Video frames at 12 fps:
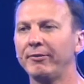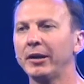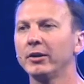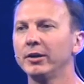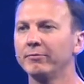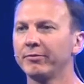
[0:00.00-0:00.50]

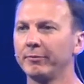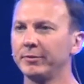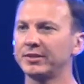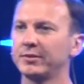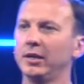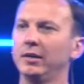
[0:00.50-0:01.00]
fire him from
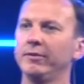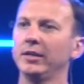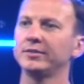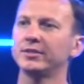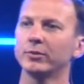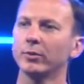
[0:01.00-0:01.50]
his uh,
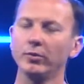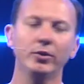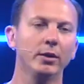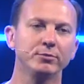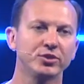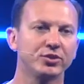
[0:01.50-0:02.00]
volunteer role.
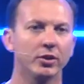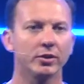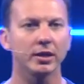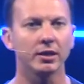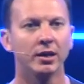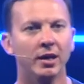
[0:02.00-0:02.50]
No, I'm just
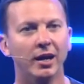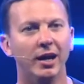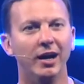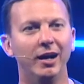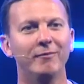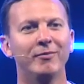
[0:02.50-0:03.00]
joking.
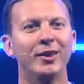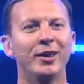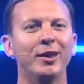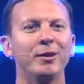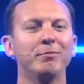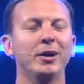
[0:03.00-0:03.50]
Um,
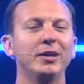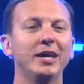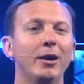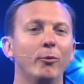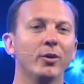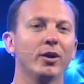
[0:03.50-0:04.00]
but
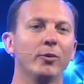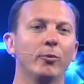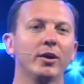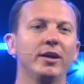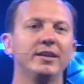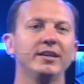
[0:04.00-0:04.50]
yeah, we're,
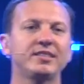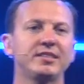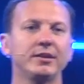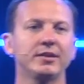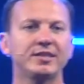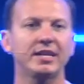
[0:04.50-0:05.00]
we're in this
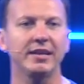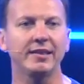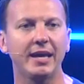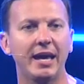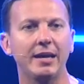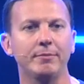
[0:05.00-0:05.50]
series, Get in
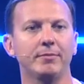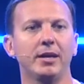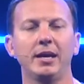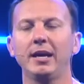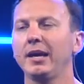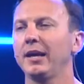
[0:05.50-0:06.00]
the
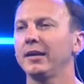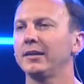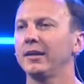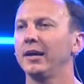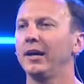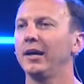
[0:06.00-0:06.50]
Game.
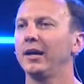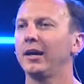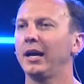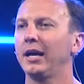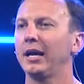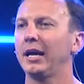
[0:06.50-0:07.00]
And
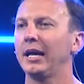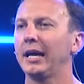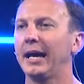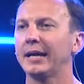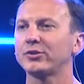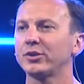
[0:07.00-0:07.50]
uh, I, I,
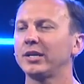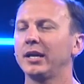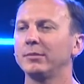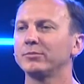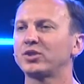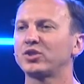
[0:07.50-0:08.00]
actually,
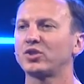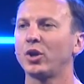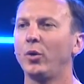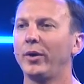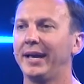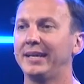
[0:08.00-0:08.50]
I'm
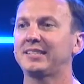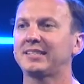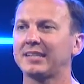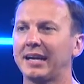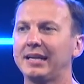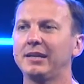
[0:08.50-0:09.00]
so
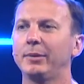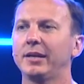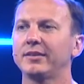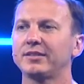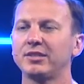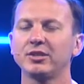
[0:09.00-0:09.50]
excited
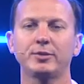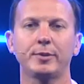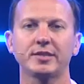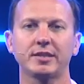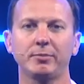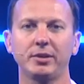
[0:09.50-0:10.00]
about this series
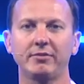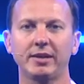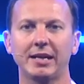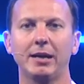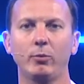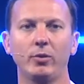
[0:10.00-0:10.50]
because I believe
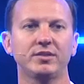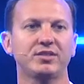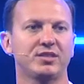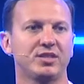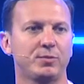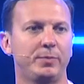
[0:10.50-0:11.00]
that God
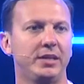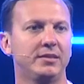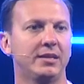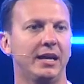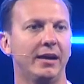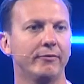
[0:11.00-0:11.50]
wants to
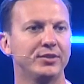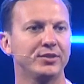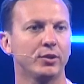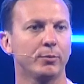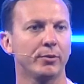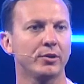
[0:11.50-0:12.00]
speak to every
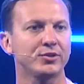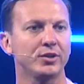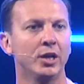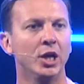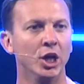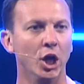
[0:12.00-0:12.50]
single
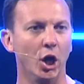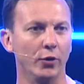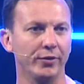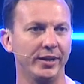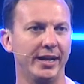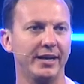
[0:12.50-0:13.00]
person
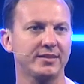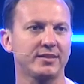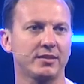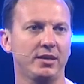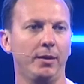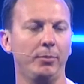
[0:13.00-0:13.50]
over the
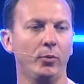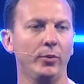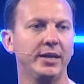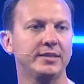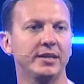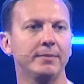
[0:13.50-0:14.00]
next couple
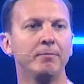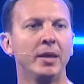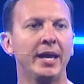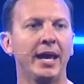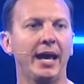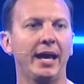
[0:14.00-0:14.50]
weeks. And,
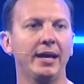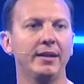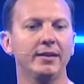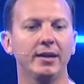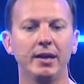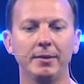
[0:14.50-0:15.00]

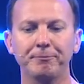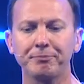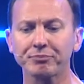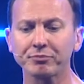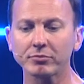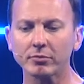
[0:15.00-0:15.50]
and,
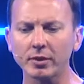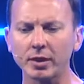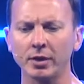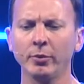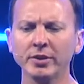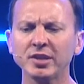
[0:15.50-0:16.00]
um,
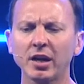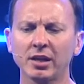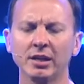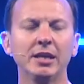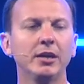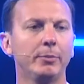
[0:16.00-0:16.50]
I want to talk a
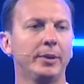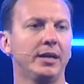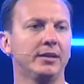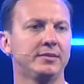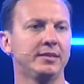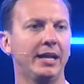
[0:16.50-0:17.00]
little
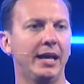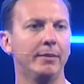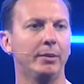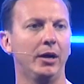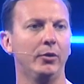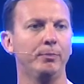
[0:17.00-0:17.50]
bit today
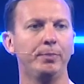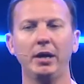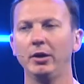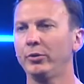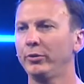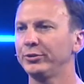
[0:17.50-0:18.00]
about,
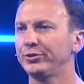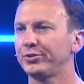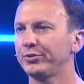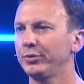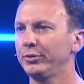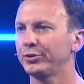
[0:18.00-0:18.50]
about
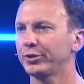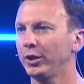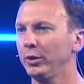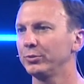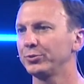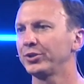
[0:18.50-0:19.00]
who's, who's your
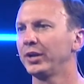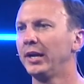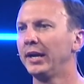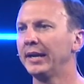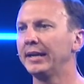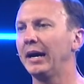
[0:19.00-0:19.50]
coach.
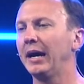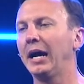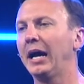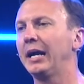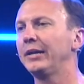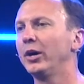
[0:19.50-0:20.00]
Now,
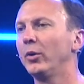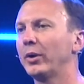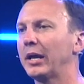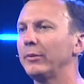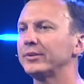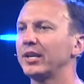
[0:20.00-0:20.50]
I know
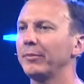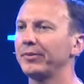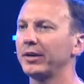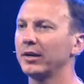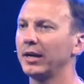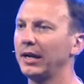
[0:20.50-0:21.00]
when I was up
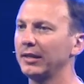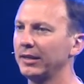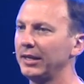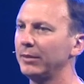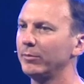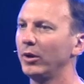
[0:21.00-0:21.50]
there at
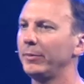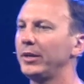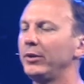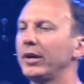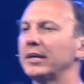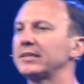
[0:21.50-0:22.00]
Lambeau, I
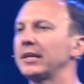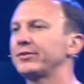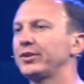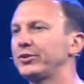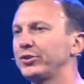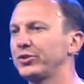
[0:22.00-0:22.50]
mean, you guys have such a